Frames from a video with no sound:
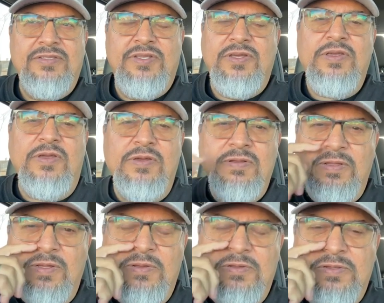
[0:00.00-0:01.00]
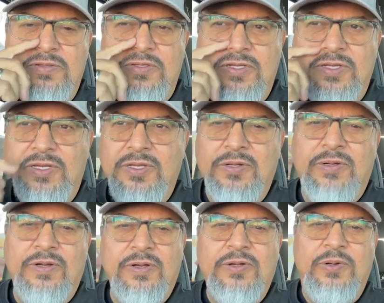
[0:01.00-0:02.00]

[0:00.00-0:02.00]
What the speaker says: Do you lose your